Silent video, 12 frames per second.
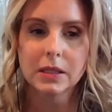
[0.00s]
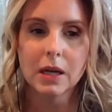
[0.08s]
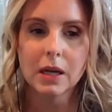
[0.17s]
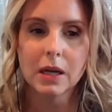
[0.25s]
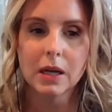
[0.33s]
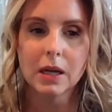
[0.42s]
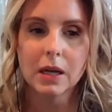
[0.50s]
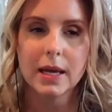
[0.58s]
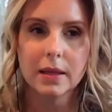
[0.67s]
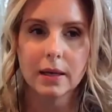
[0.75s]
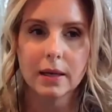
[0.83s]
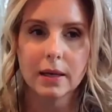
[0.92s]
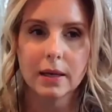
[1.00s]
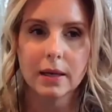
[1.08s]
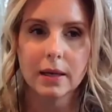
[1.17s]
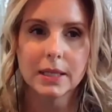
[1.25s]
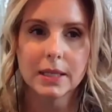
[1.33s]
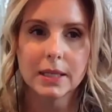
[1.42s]
in some way that I'm
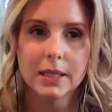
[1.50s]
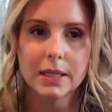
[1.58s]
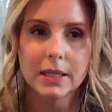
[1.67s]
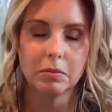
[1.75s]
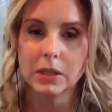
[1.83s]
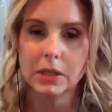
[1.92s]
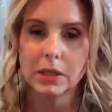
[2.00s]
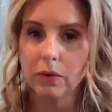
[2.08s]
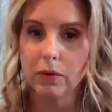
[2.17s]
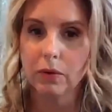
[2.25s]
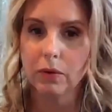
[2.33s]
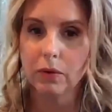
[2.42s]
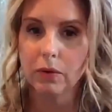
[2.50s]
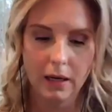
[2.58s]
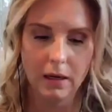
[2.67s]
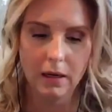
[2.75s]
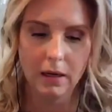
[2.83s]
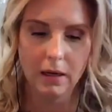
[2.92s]
saying what you did was
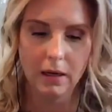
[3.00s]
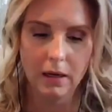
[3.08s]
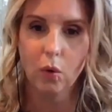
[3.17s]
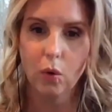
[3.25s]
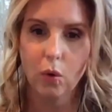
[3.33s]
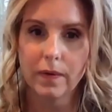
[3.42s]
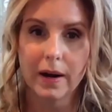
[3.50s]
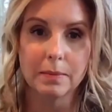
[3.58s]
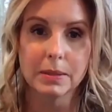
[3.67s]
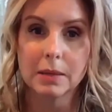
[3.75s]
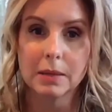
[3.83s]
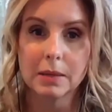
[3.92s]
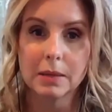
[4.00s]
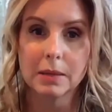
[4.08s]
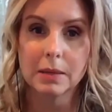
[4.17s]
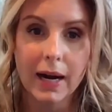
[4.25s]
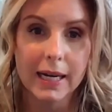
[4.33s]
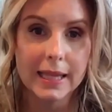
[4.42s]
okay, or that I'm somehow
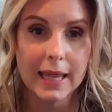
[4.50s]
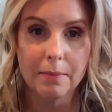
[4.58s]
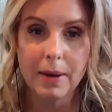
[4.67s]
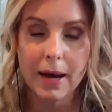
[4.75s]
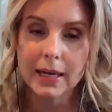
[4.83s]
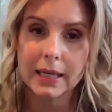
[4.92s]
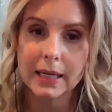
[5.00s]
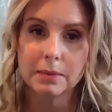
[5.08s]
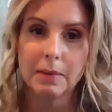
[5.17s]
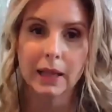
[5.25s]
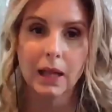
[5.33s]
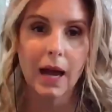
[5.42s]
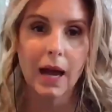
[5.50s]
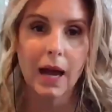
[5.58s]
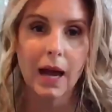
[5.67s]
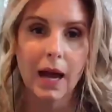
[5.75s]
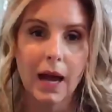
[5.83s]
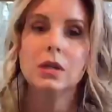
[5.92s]
inviting that back into my life,
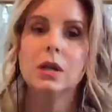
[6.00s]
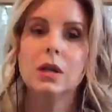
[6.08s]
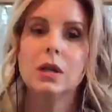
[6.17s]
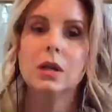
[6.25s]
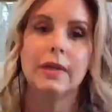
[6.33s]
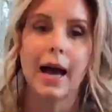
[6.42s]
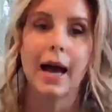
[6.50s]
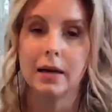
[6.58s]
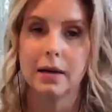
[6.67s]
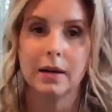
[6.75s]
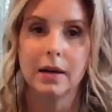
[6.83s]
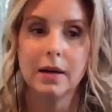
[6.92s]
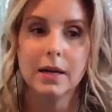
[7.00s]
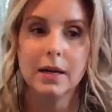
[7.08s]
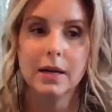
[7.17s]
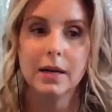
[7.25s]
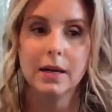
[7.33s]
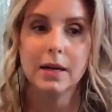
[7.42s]
which none of that is the
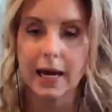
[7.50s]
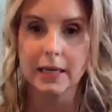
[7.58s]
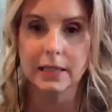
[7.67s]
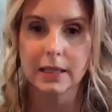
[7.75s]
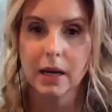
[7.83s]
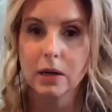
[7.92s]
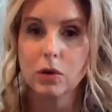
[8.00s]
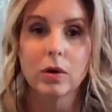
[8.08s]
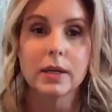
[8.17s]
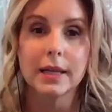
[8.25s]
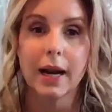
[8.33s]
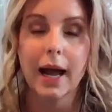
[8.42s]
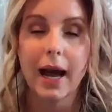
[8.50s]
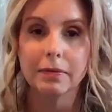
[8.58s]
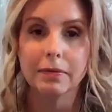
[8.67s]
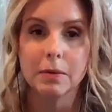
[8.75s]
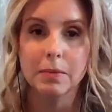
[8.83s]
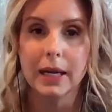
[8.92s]
case, nor does it have to
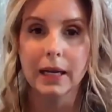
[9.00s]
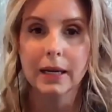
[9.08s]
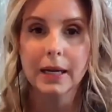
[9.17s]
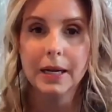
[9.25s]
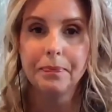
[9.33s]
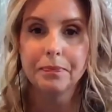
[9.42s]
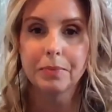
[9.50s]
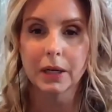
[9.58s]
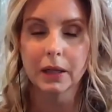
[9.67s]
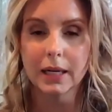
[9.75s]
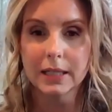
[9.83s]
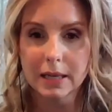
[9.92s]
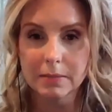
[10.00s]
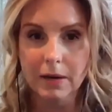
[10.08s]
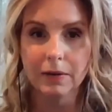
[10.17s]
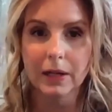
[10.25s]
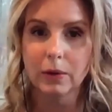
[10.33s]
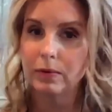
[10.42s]
be. But a lot of times I feel
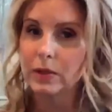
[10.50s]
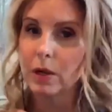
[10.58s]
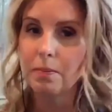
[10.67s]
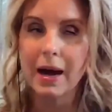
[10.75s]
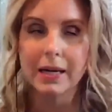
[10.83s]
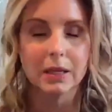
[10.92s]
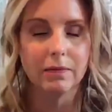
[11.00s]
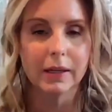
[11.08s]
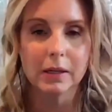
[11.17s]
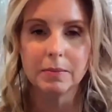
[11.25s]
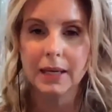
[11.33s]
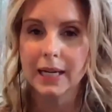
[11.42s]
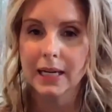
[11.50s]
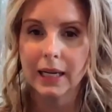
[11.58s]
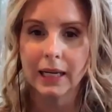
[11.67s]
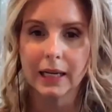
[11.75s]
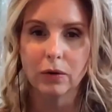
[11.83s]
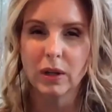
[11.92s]
like we have to go back to the very beginning
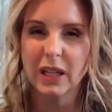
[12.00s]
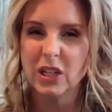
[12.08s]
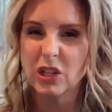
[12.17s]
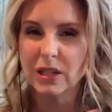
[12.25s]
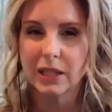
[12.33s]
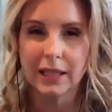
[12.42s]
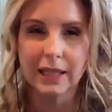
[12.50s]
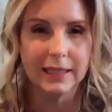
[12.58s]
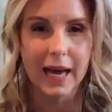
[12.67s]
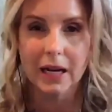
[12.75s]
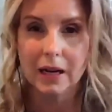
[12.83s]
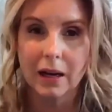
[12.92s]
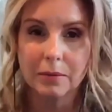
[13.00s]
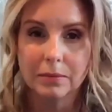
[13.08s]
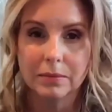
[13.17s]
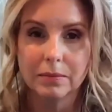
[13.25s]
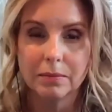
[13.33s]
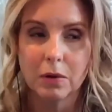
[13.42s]
and really just clean that up
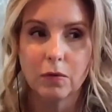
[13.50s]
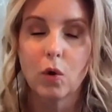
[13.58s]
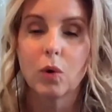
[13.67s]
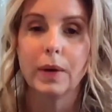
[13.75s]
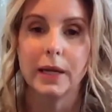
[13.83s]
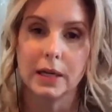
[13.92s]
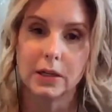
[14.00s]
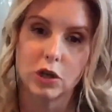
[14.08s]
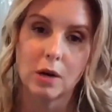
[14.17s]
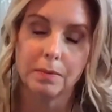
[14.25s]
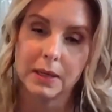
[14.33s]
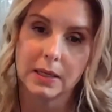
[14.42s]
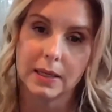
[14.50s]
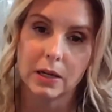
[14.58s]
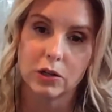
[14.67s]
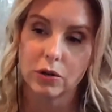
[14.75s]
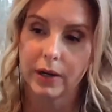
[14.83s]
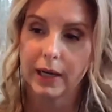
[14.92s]
before we can jump into that
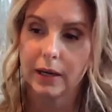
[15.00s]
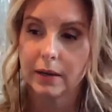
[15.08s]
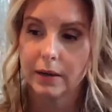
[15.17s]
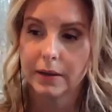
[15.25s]
journey.